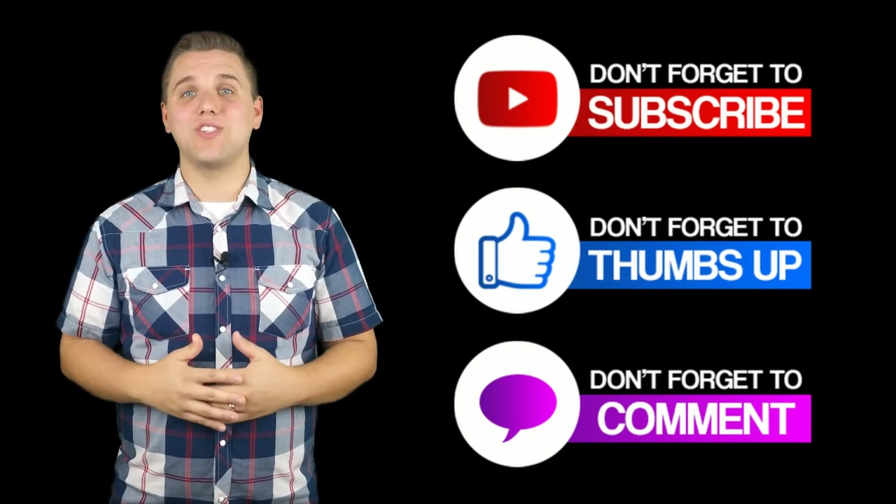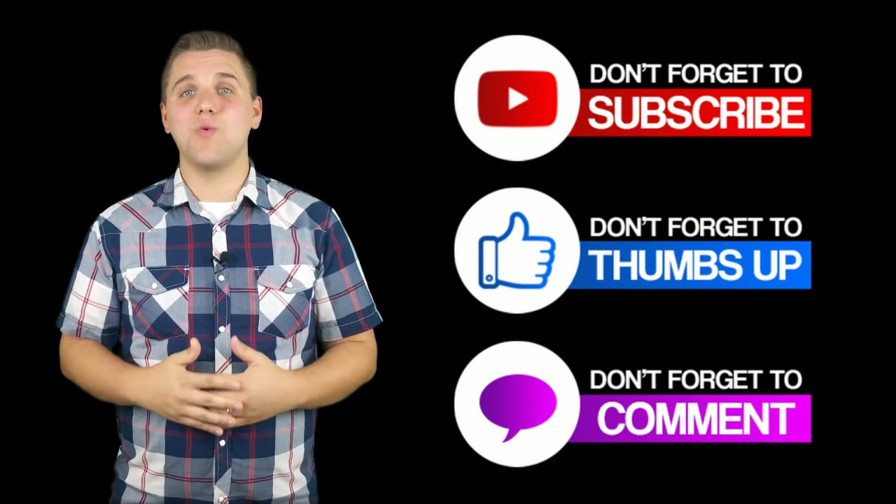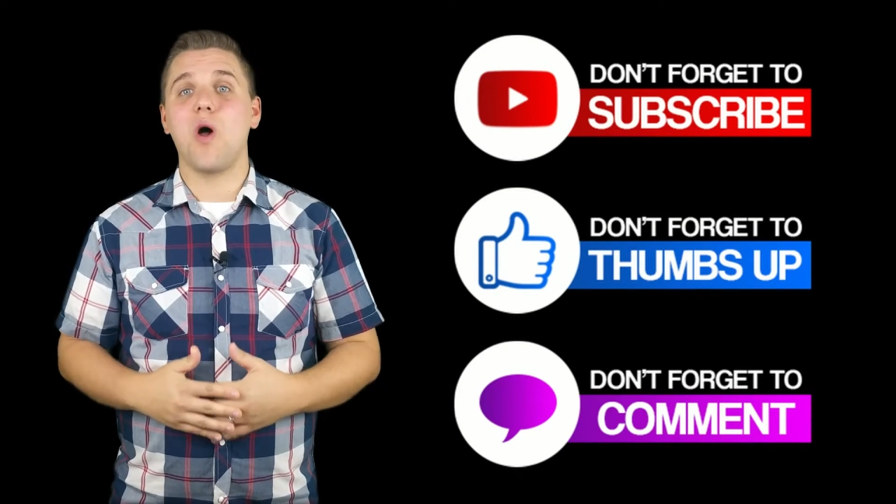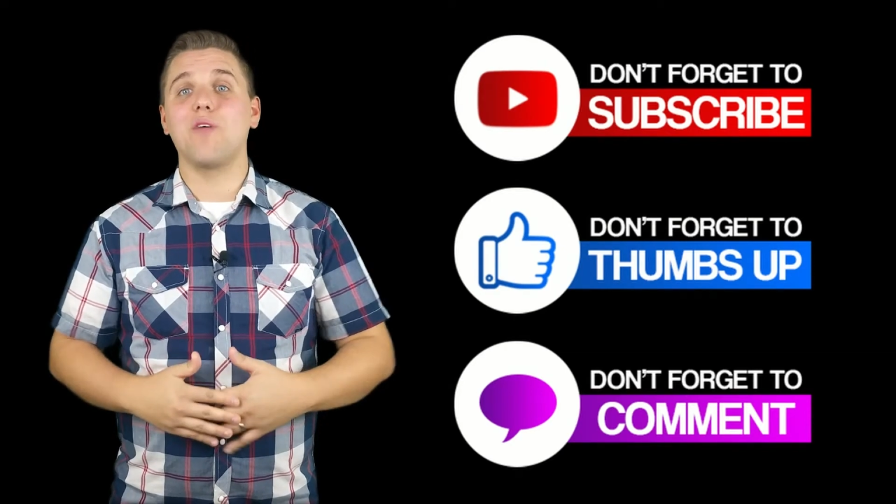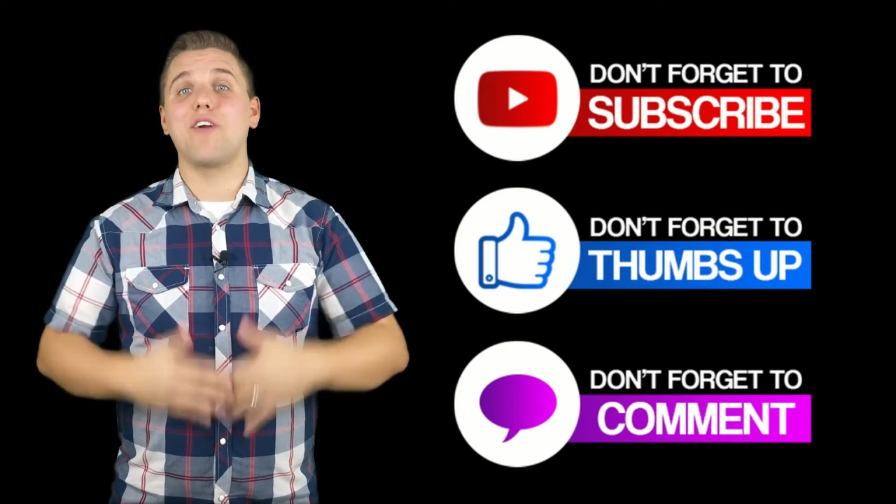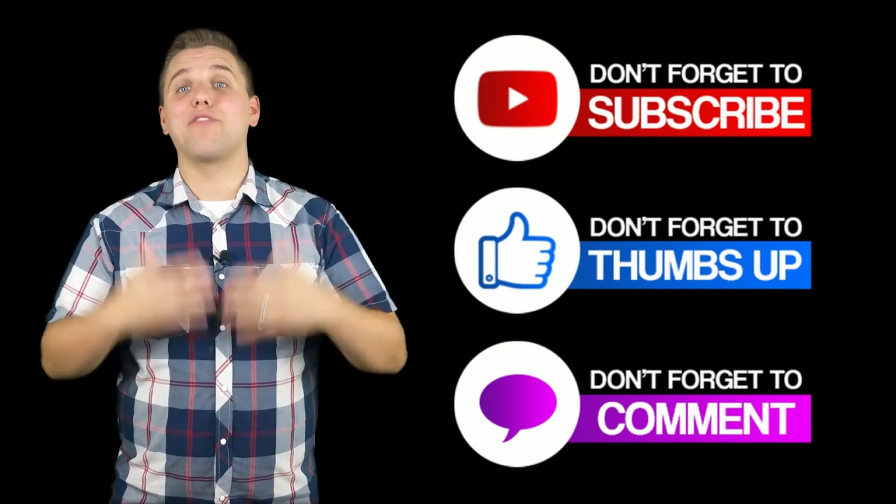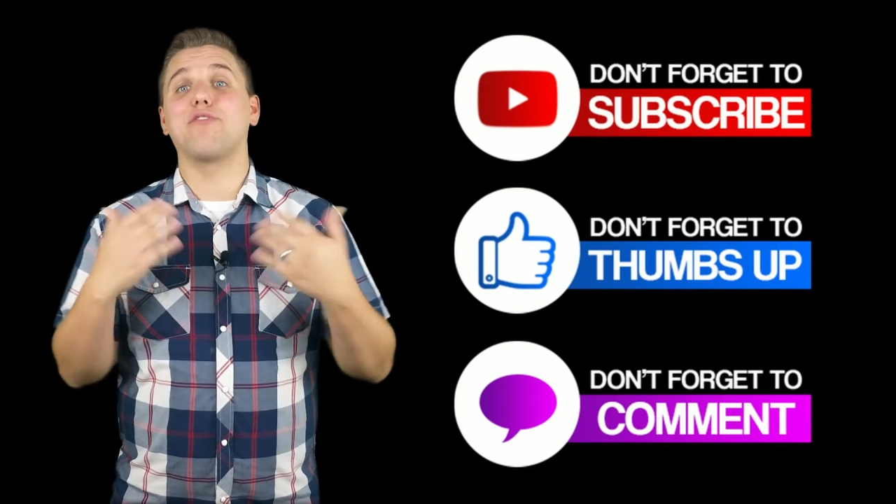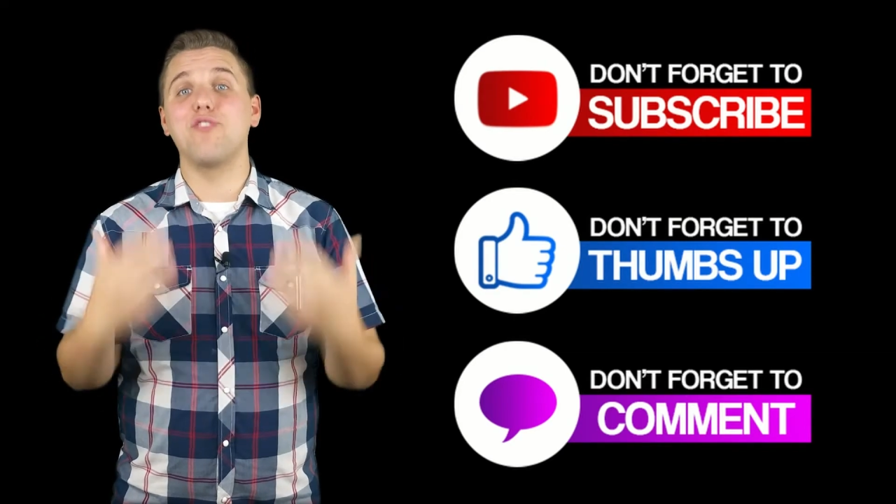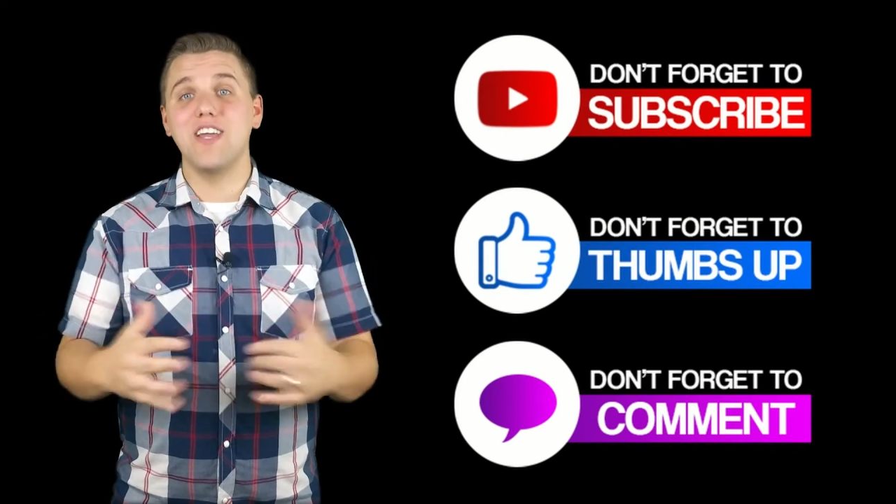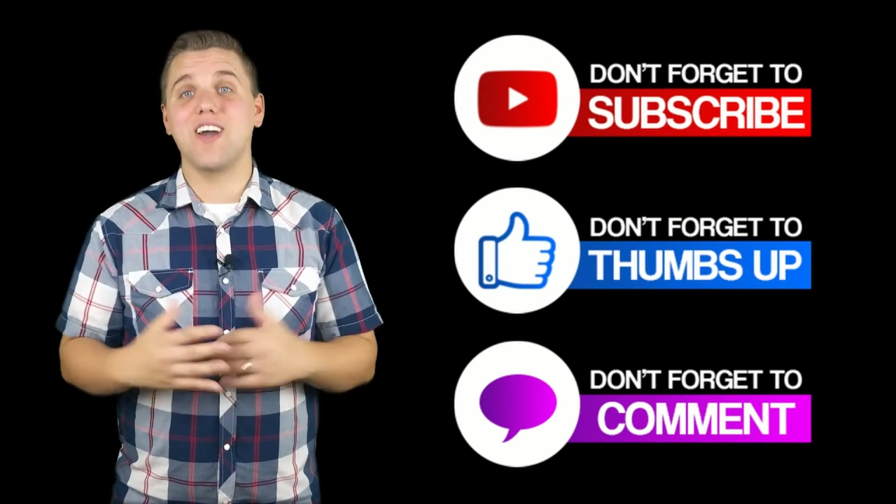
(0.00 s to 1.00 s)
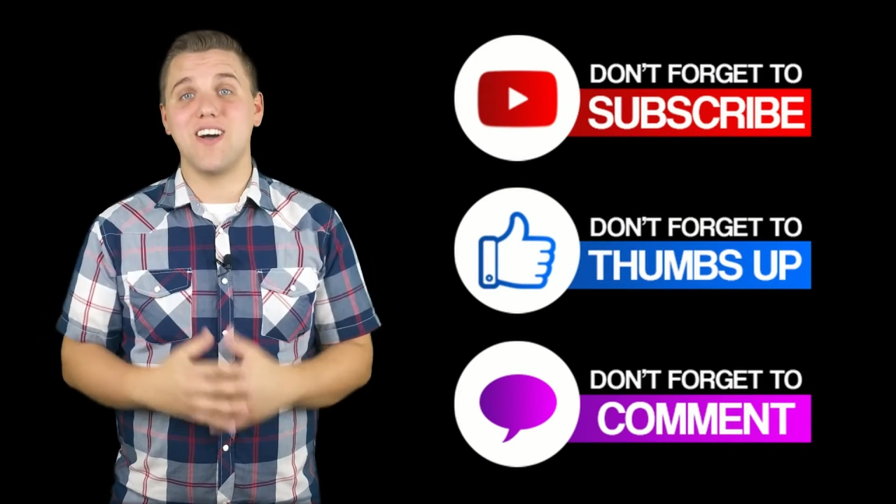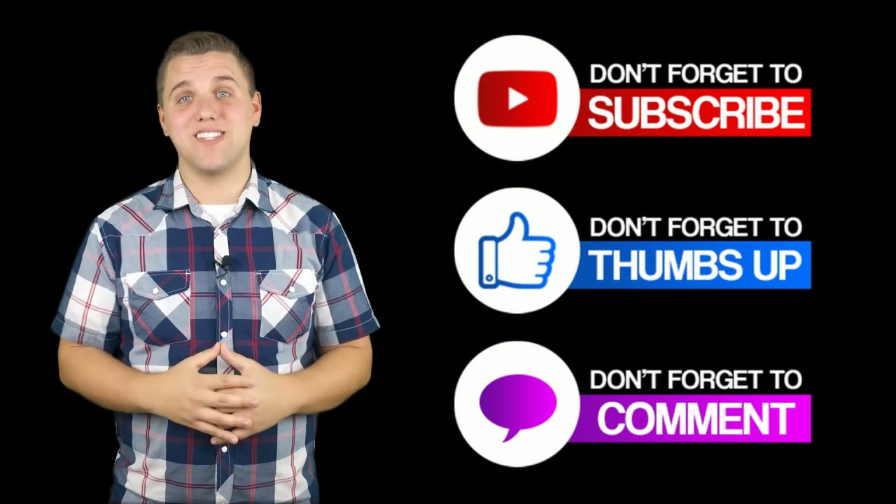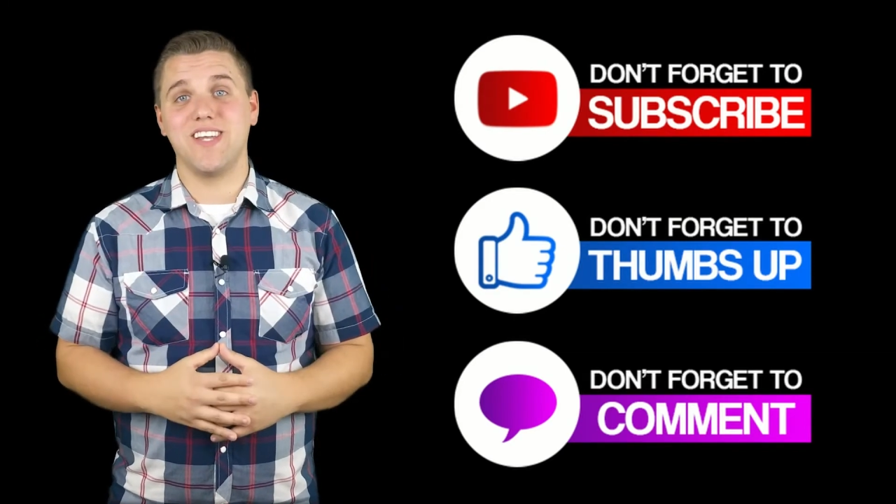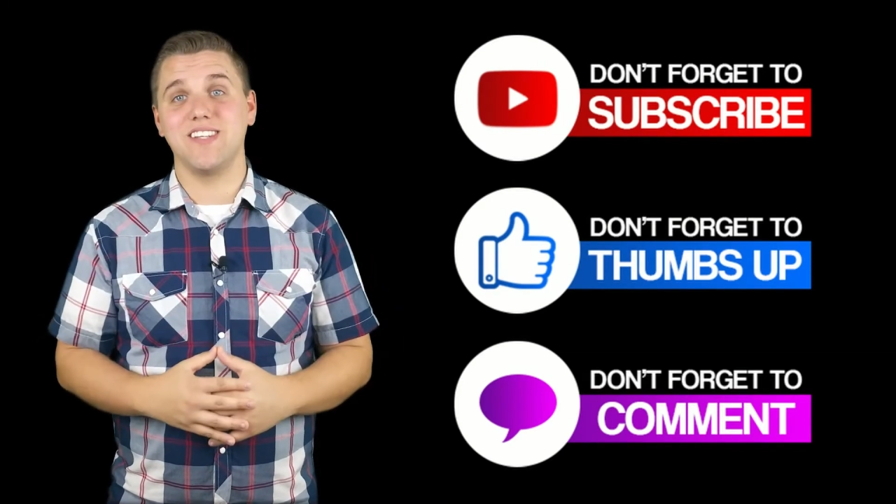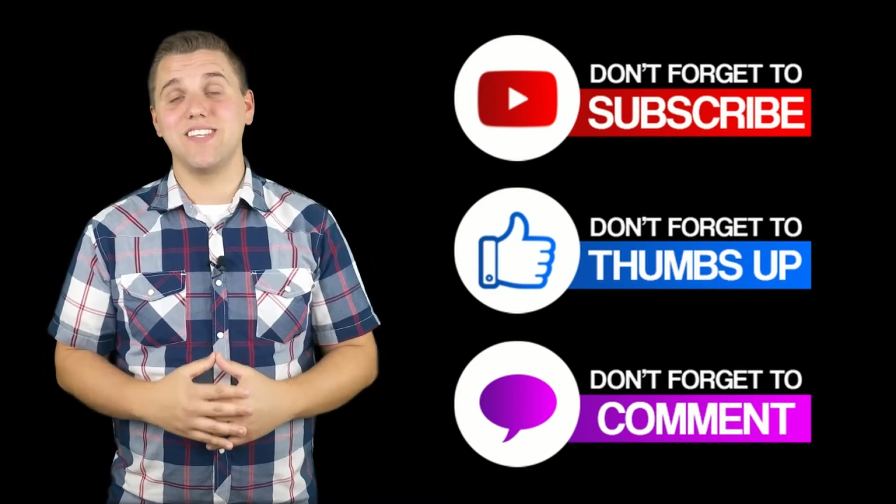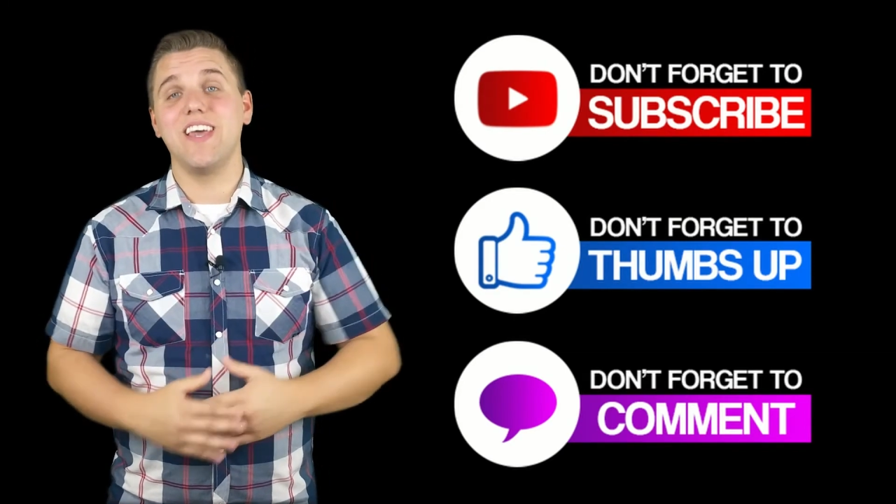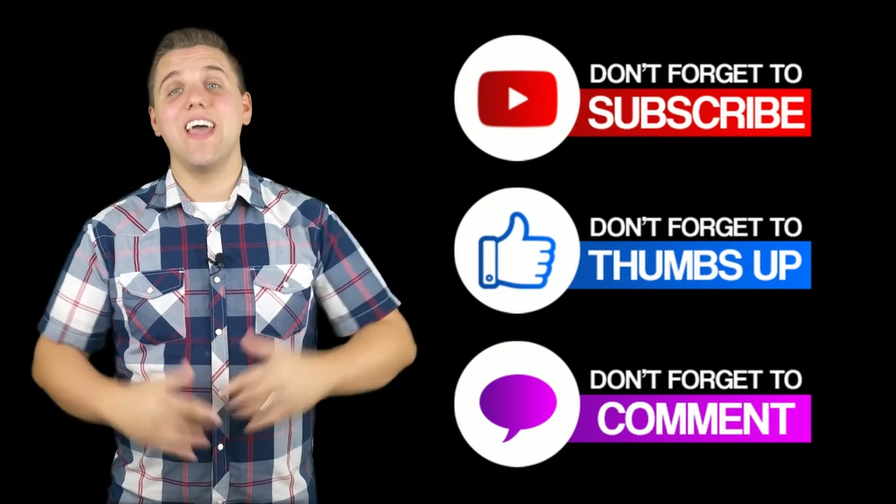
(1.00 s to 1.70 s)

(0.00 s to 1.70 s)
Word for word: to all of our free content.